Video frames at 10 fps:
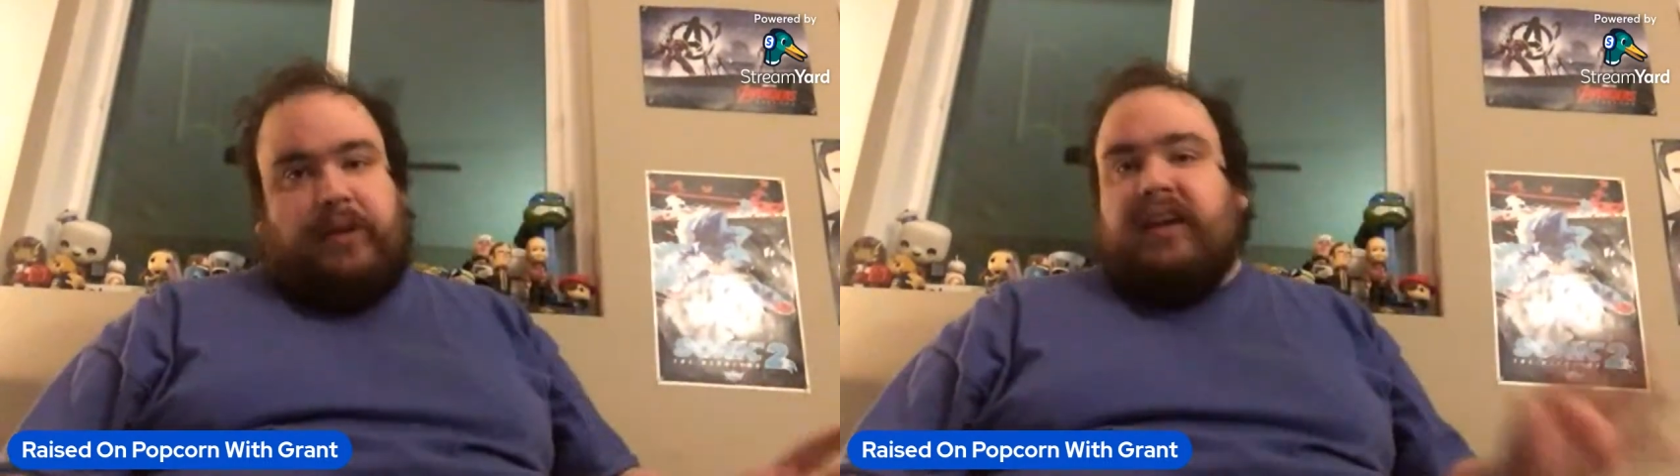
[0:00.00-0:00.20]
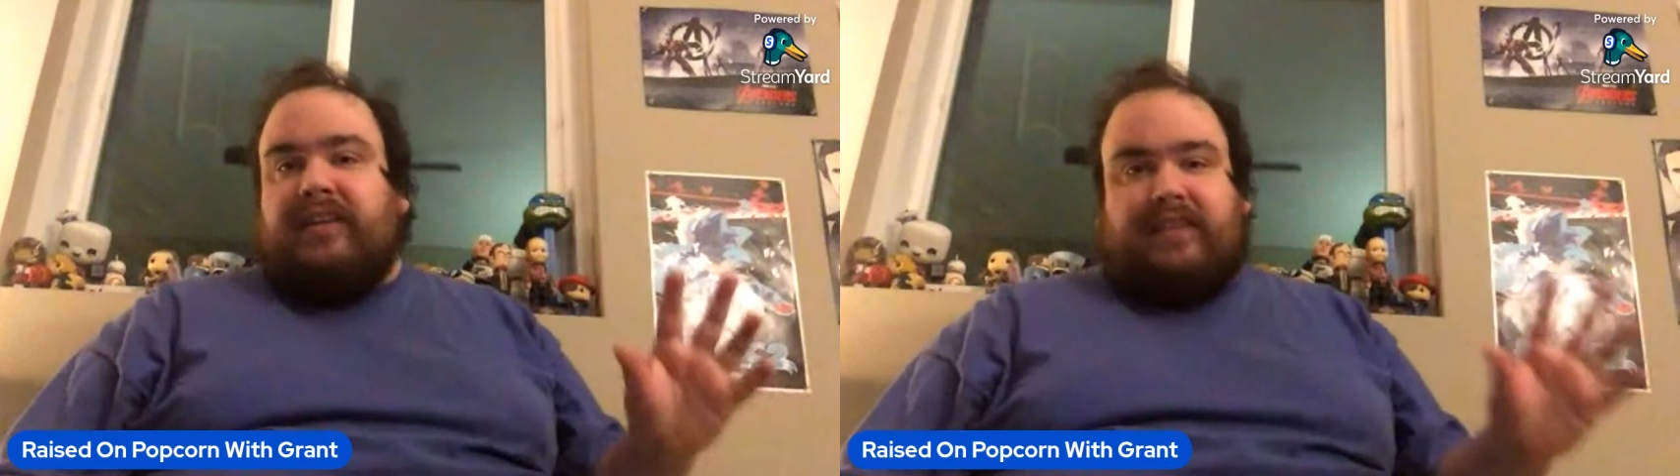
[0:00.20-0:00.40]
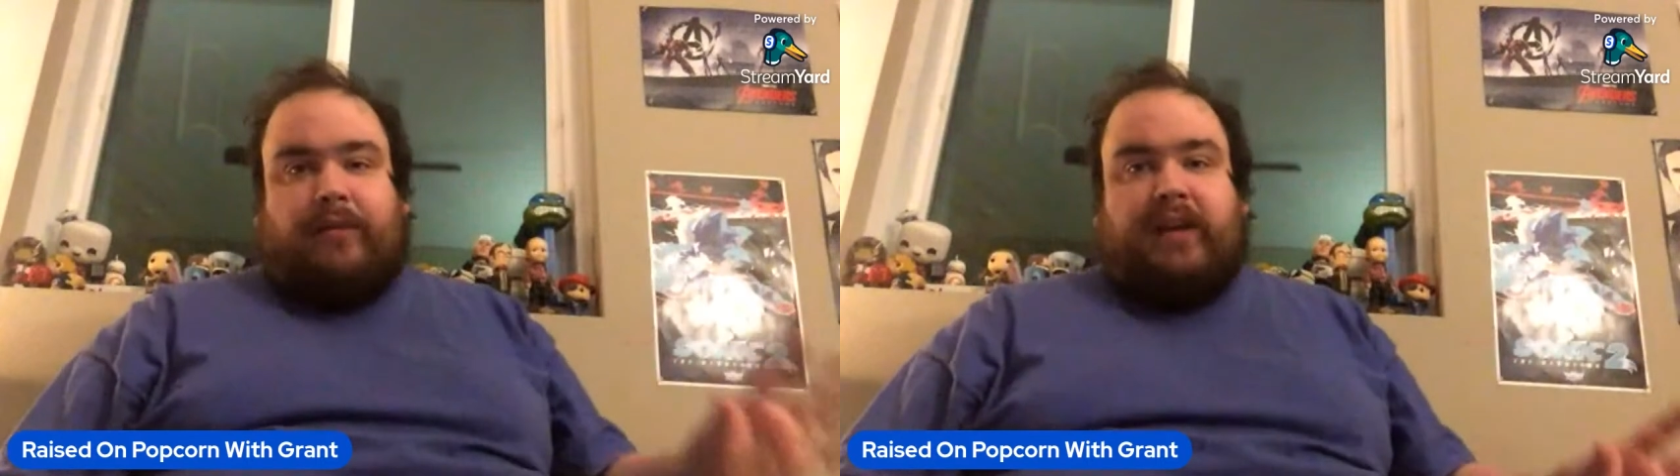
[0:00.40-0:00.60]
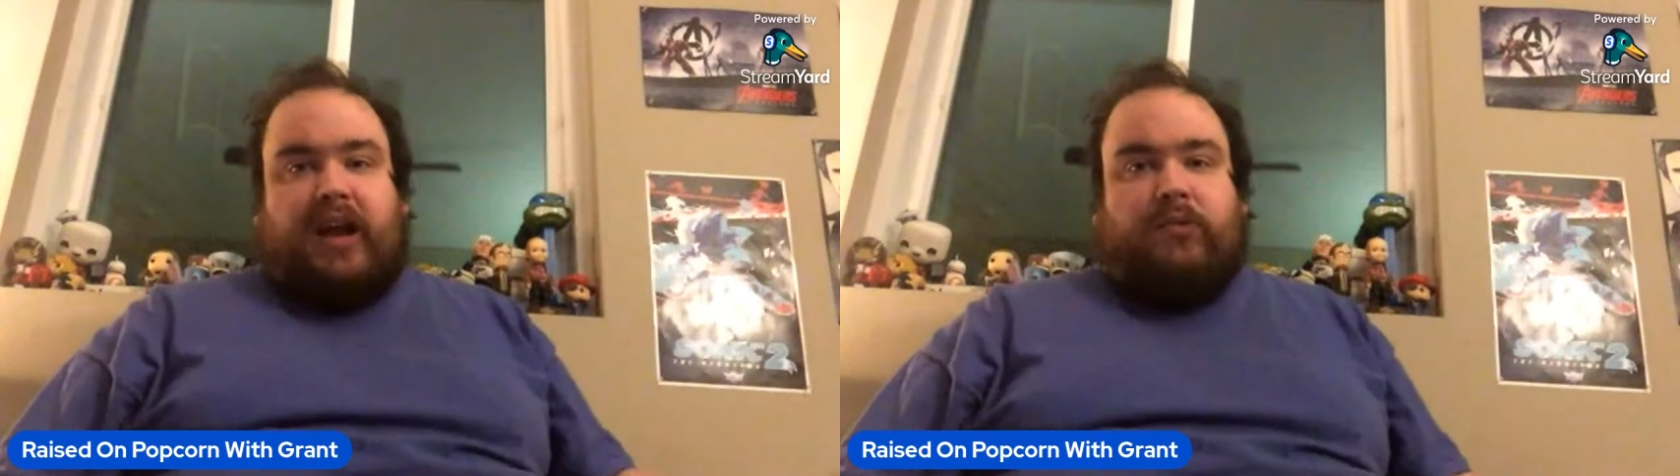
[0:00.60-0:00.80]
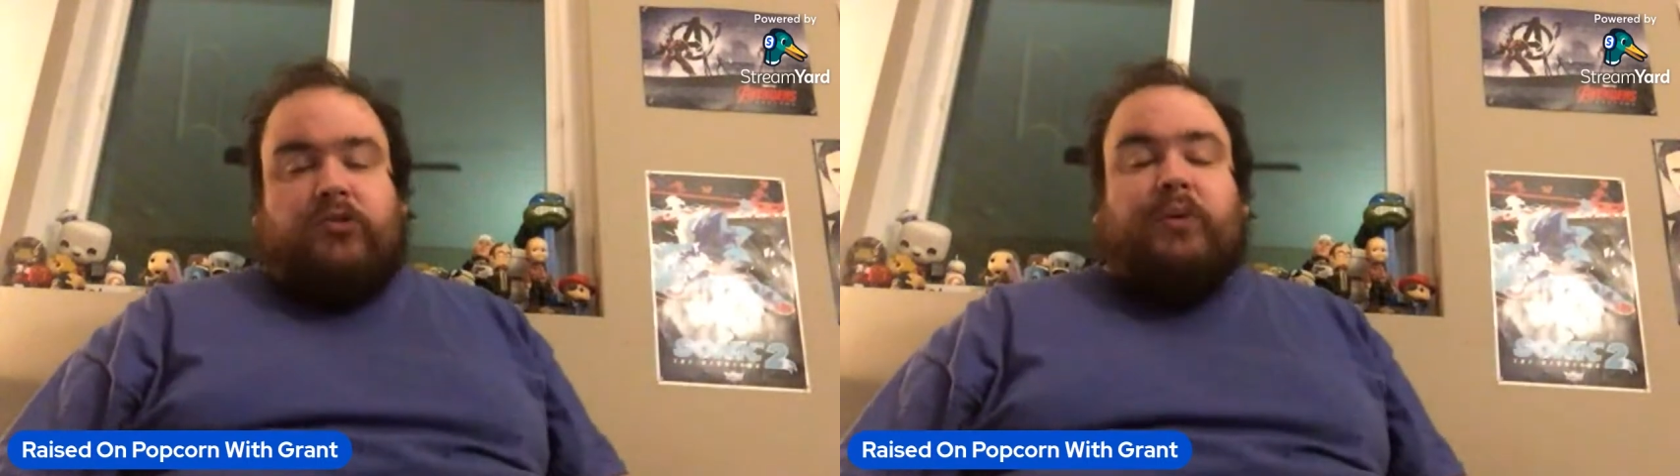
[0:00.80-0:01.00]
It's coming out
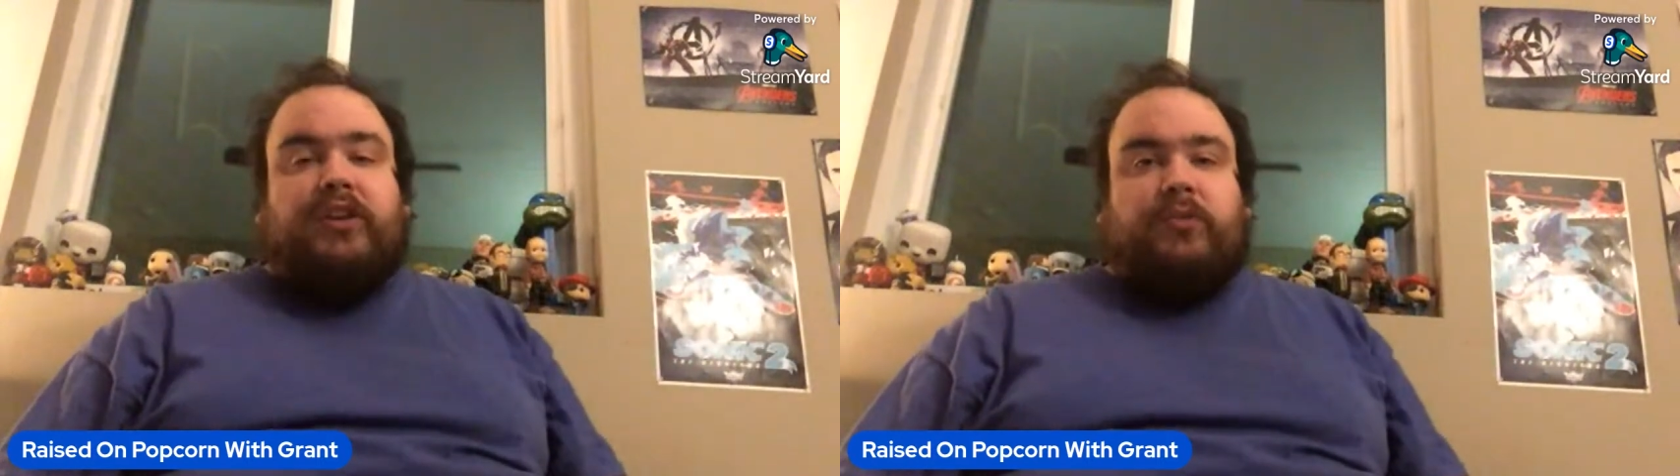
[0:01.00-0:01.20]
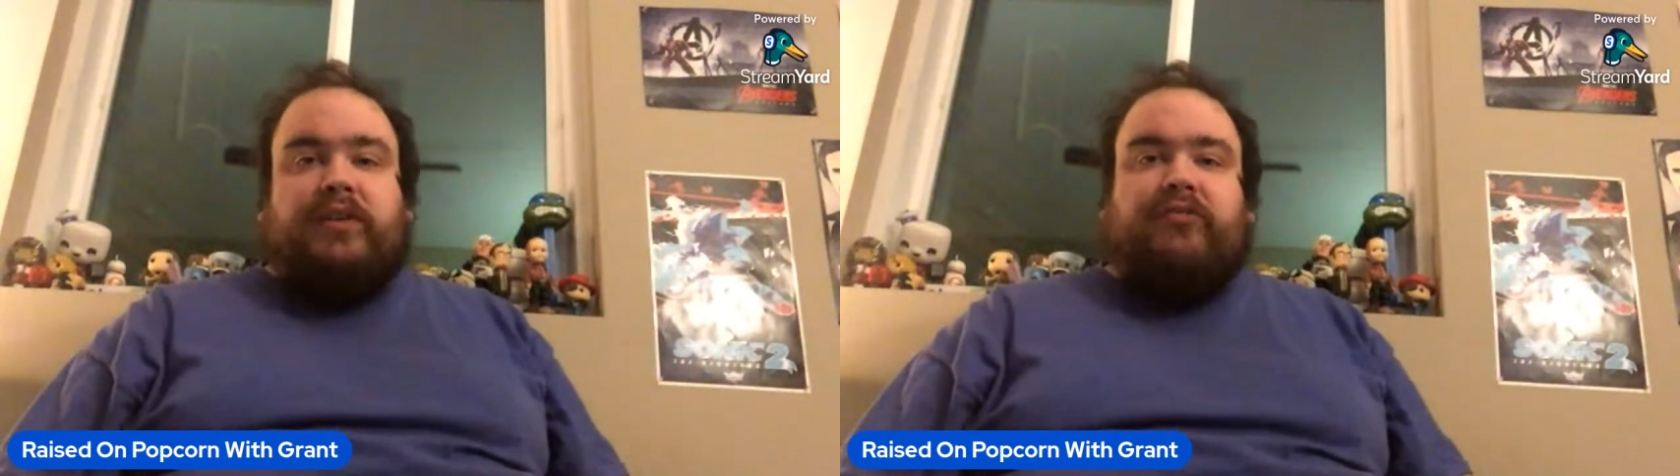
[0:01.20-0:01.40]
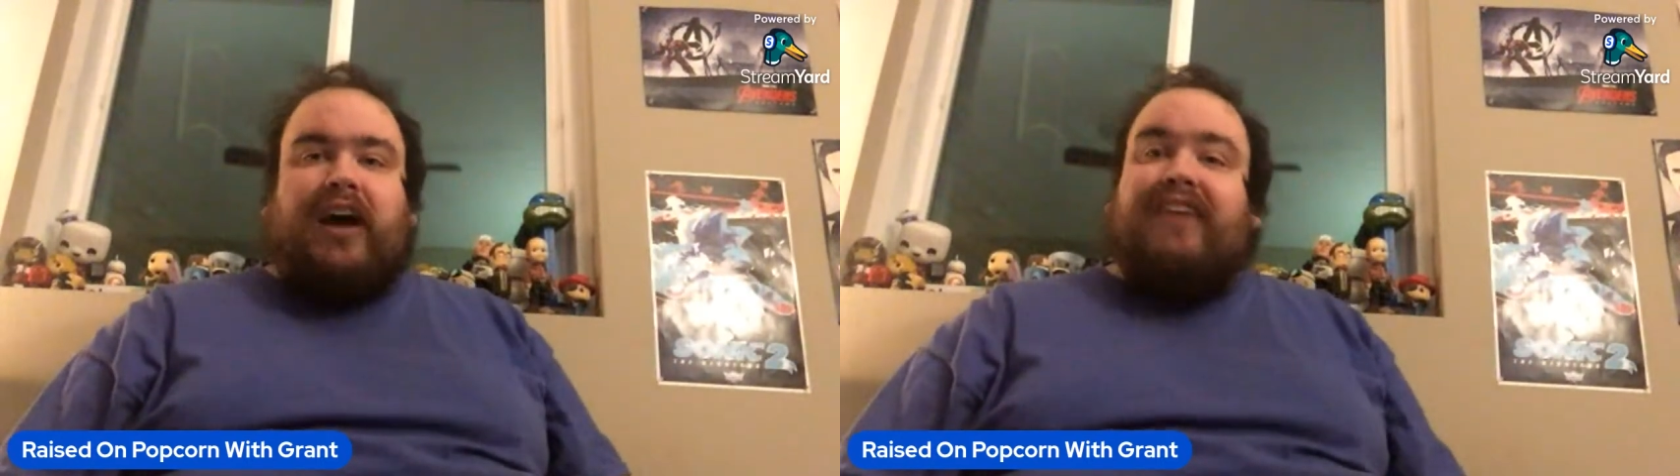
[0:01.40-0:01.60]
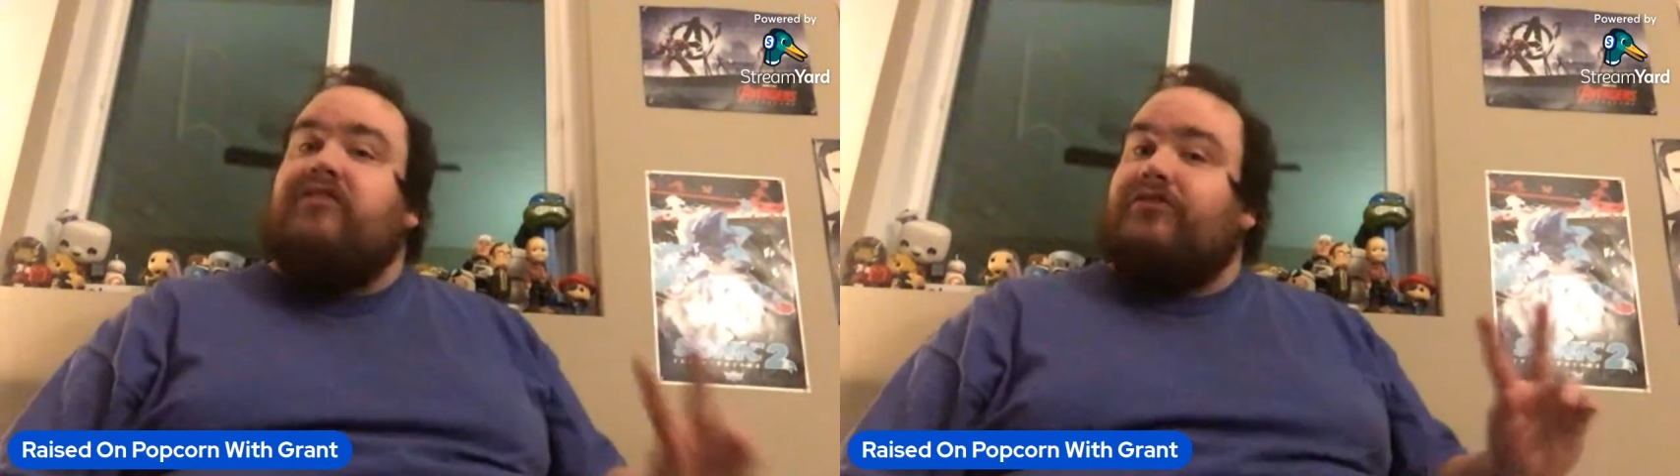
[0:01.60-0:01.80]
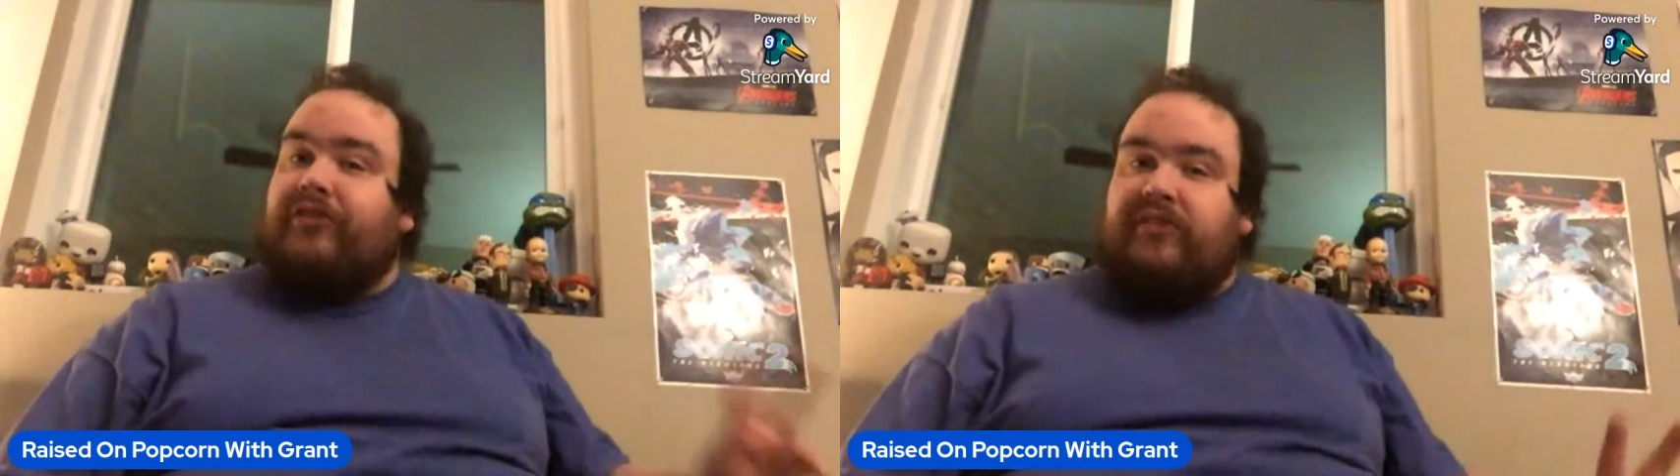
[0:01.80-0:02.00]
in 2025,
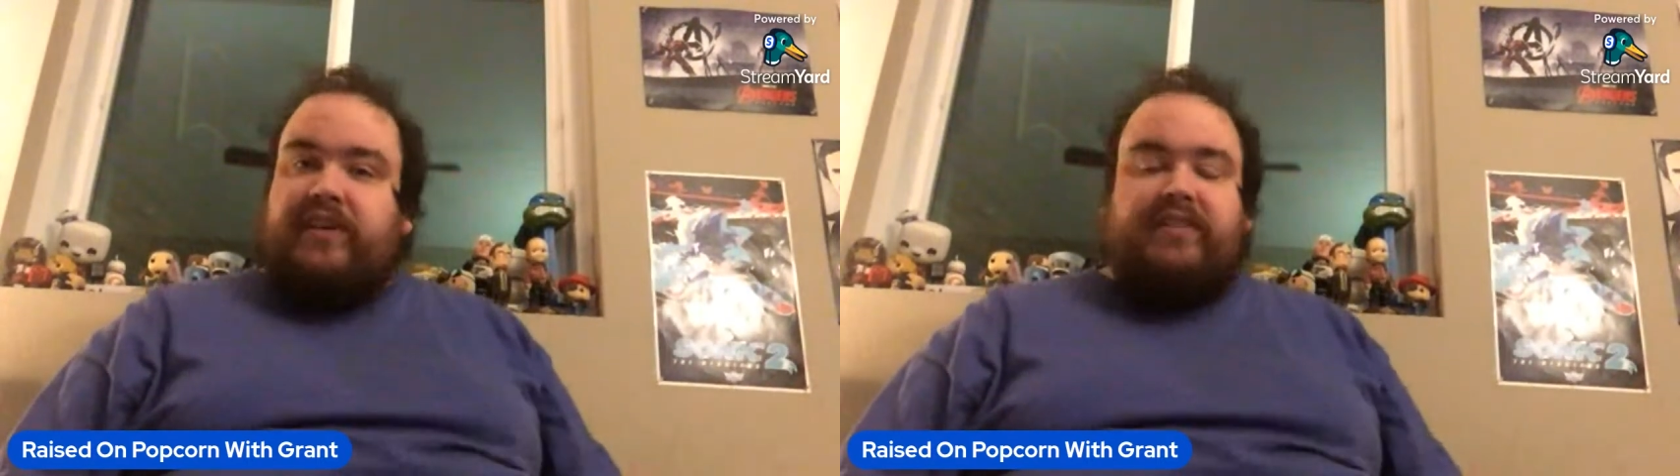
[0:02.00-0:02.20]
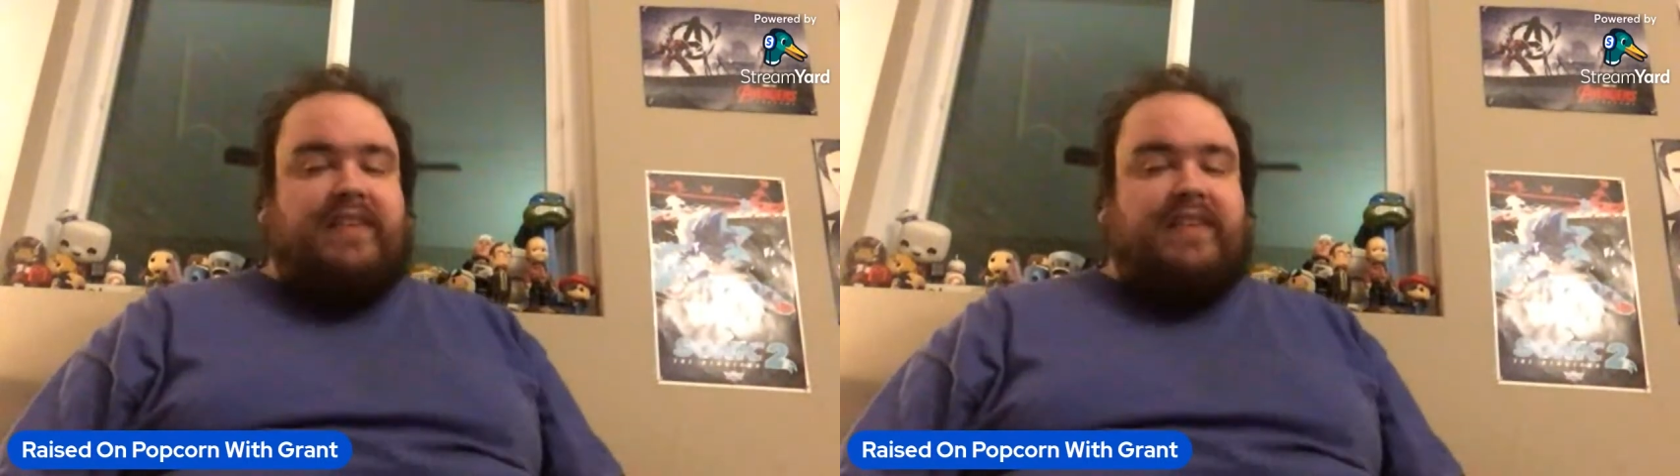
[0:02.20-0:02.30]
so they say.